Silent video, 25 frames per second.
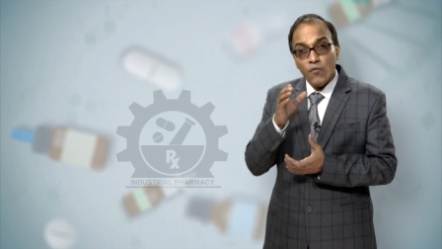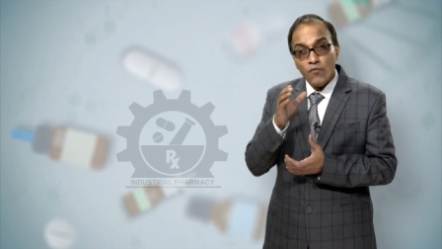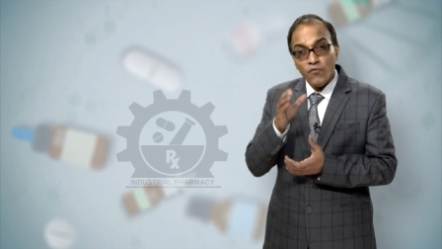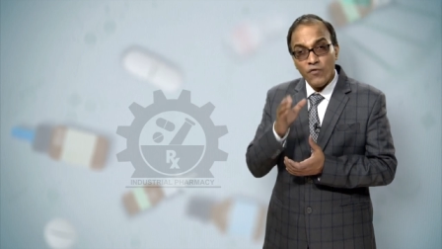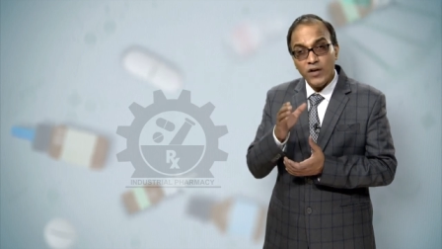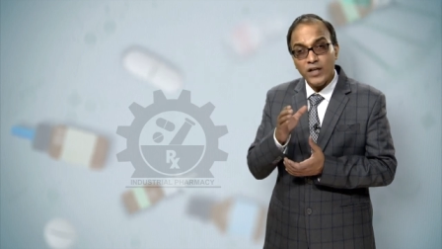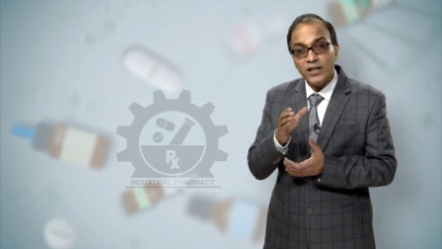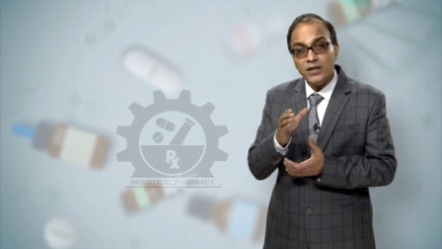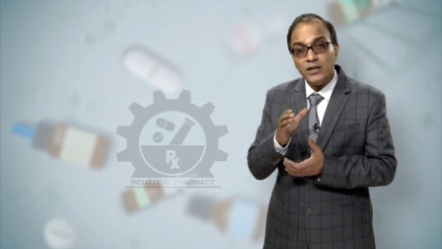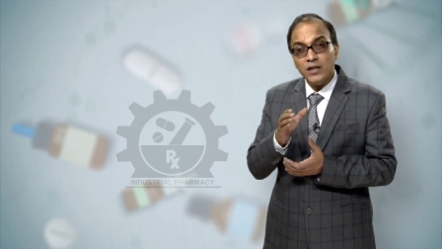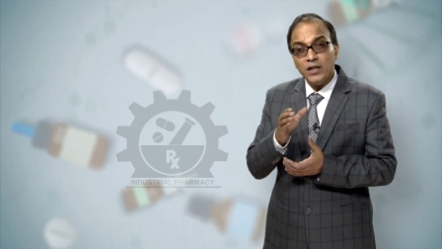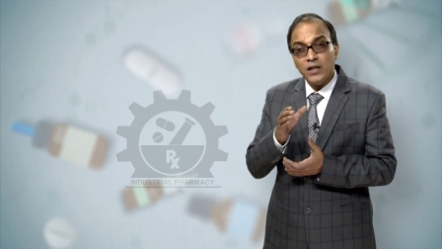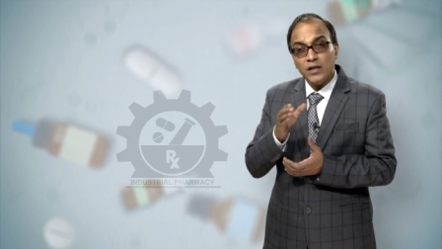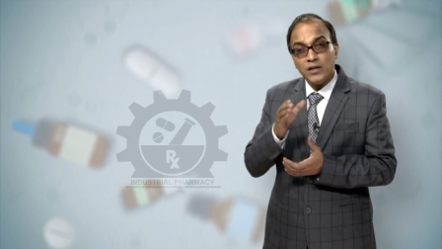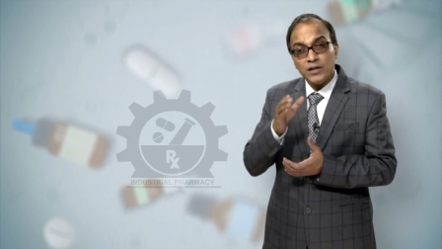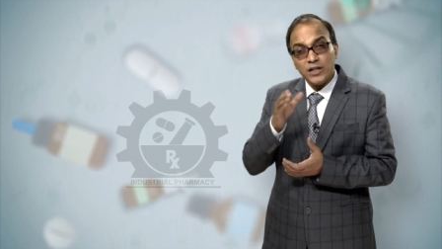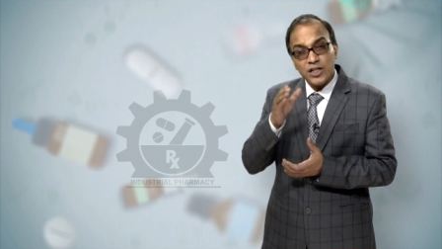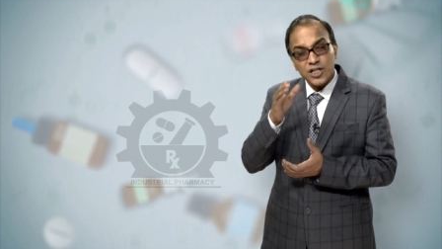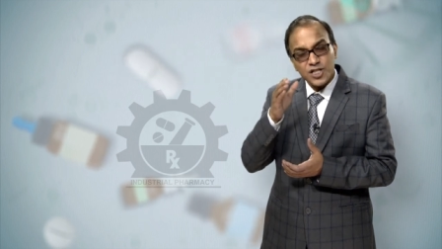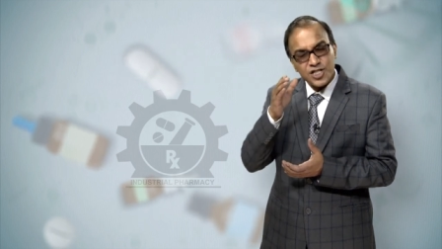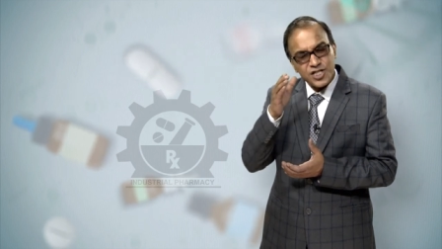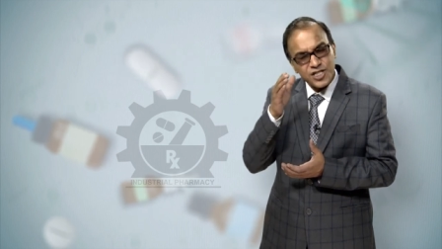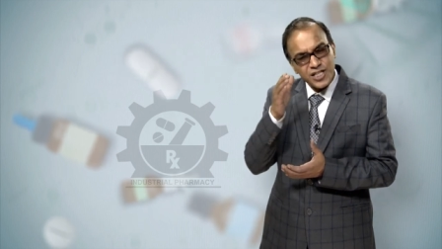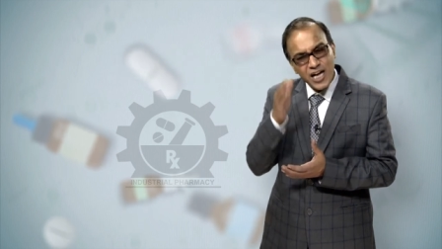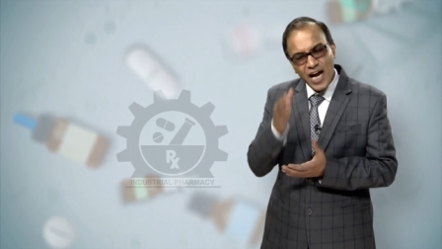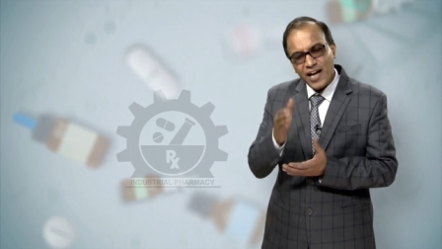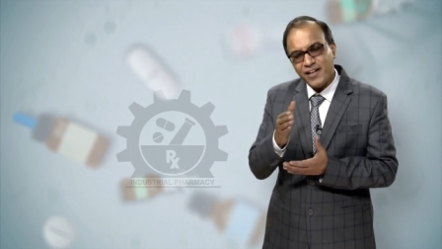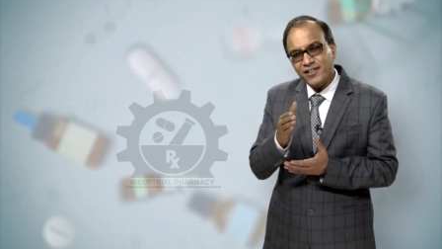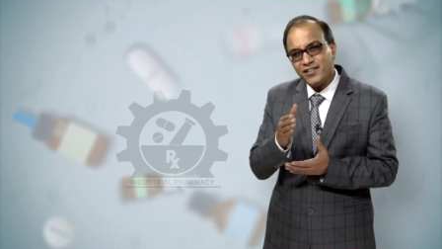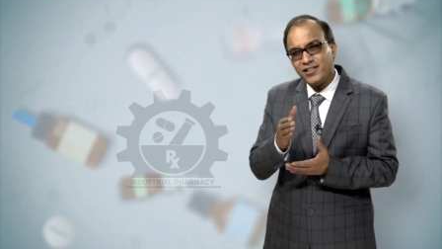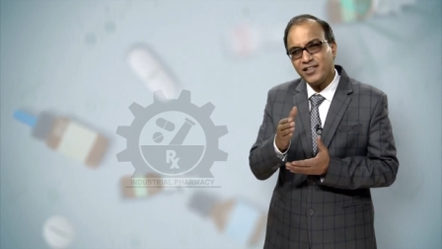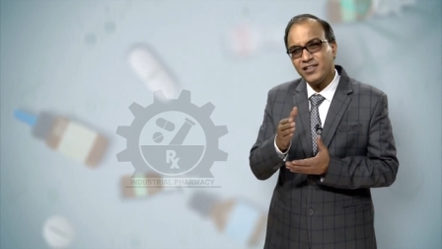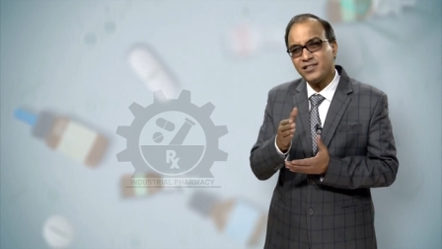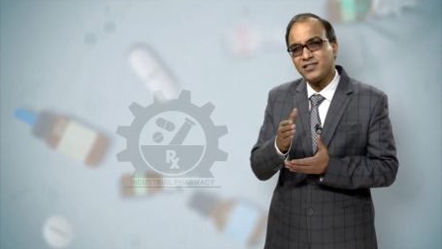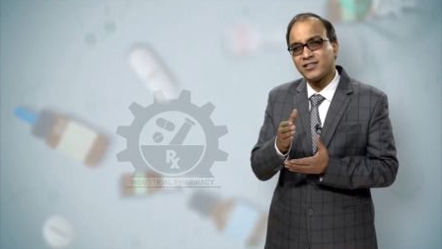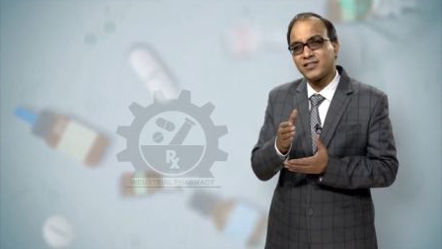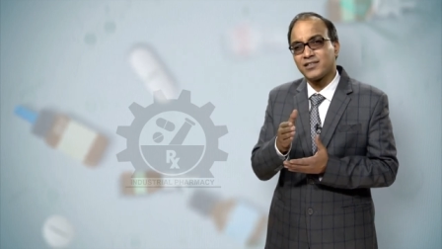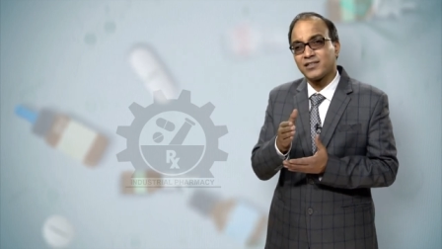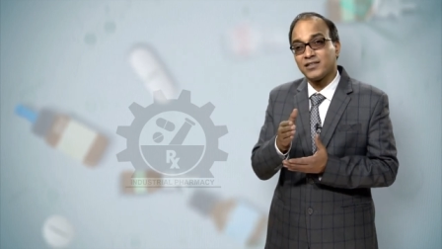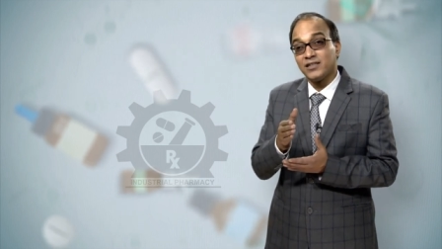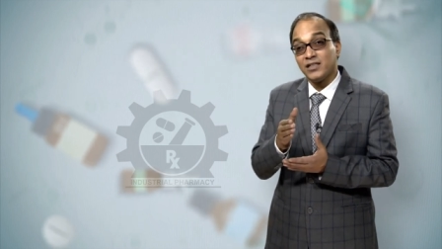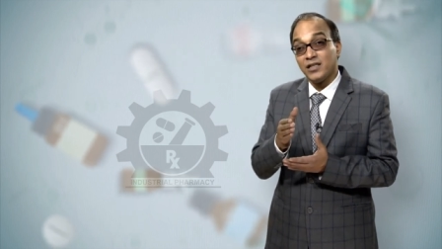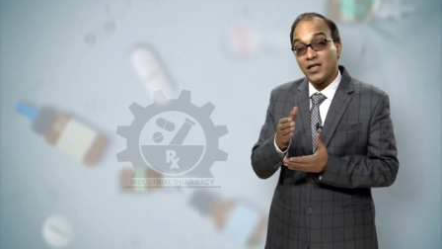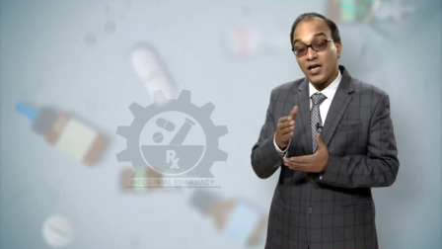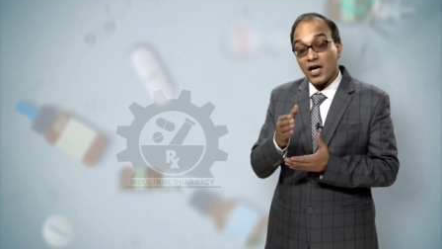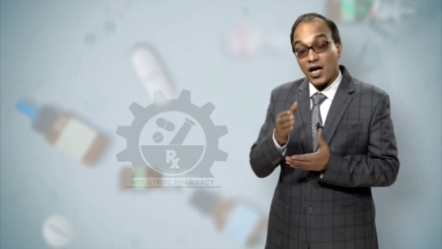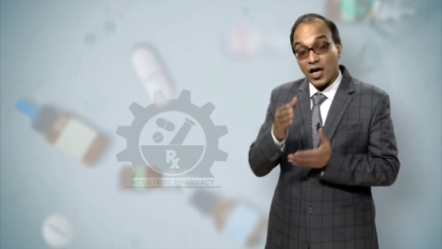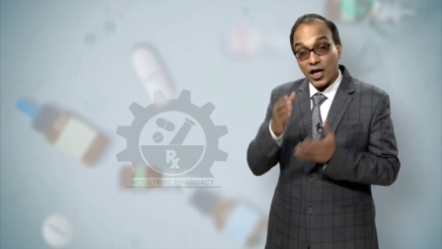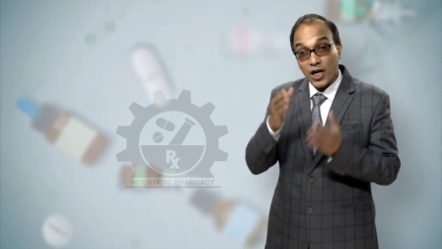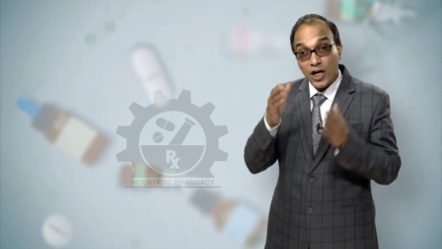with the standards
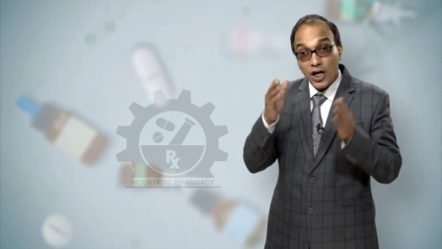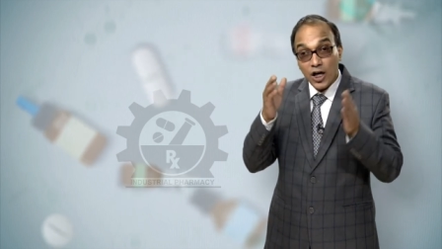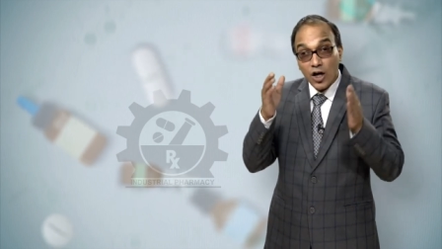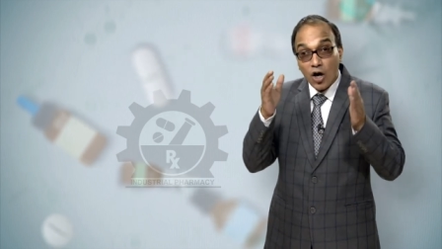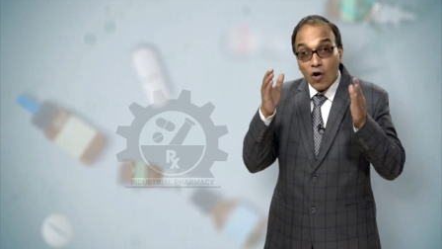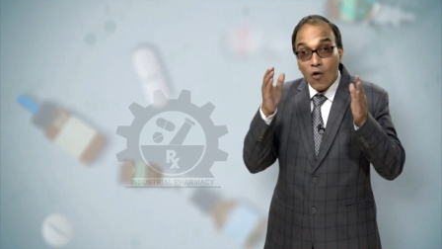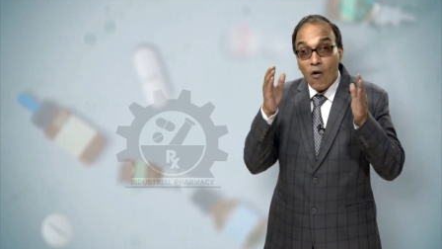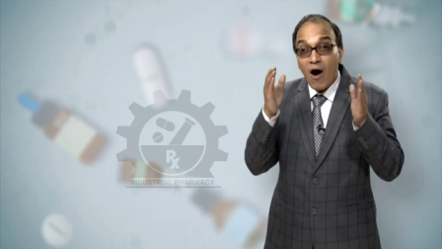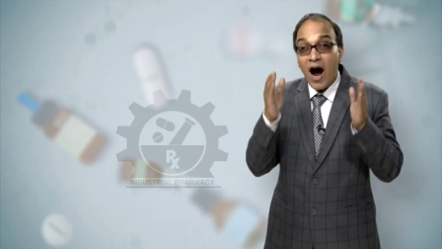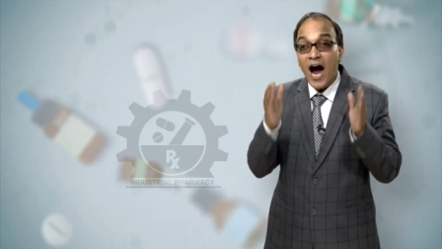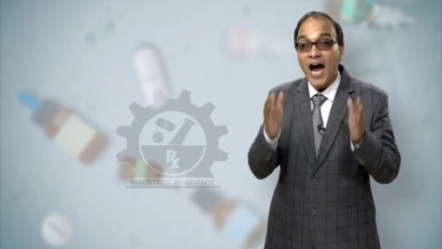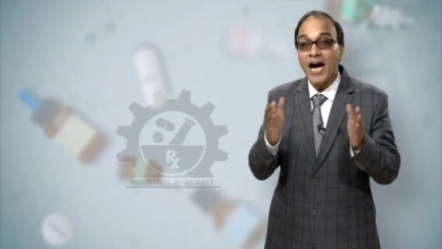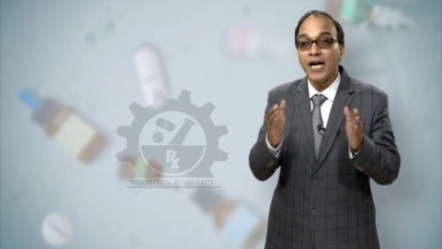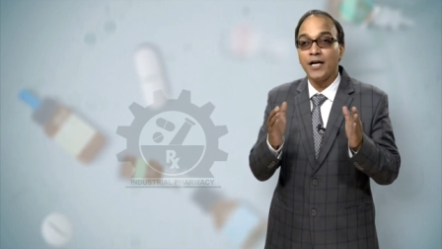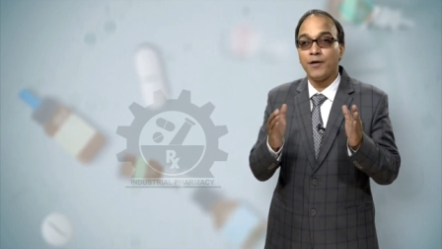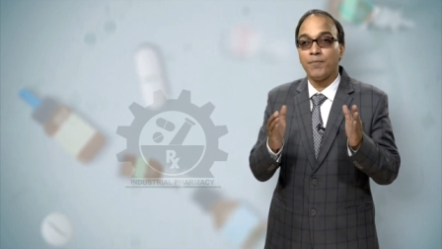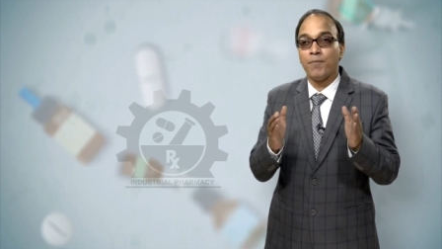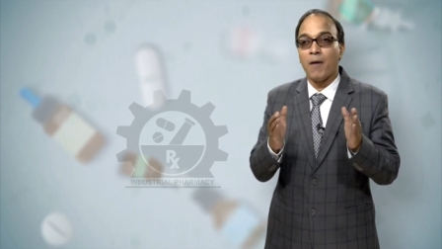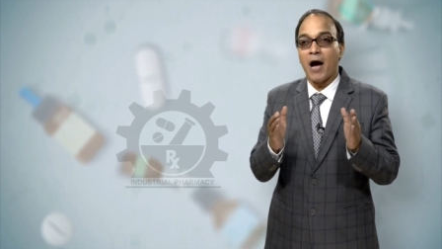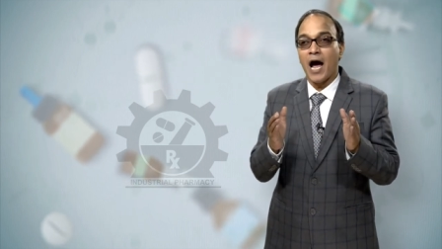required